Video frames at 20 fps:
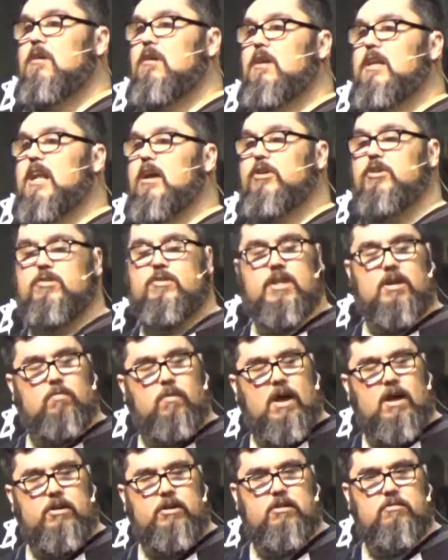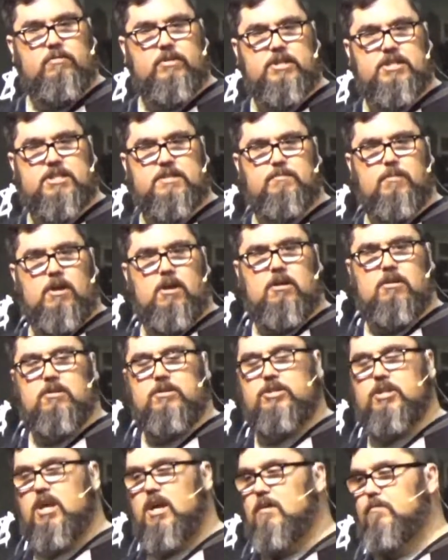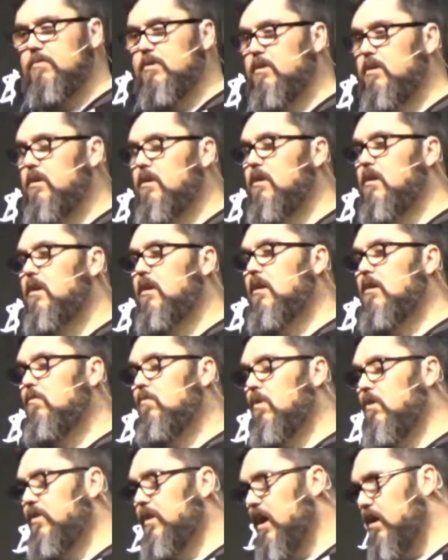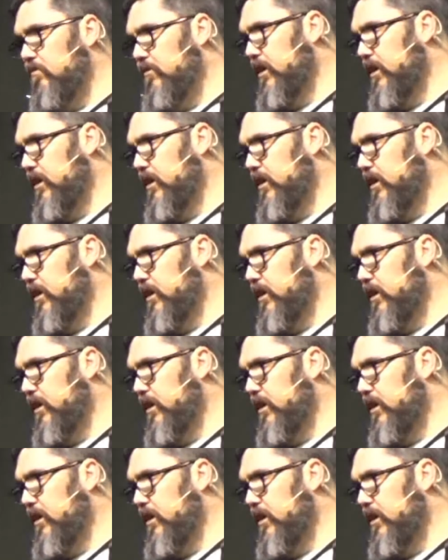Now you think, wow, you're really smart, good job. Well, not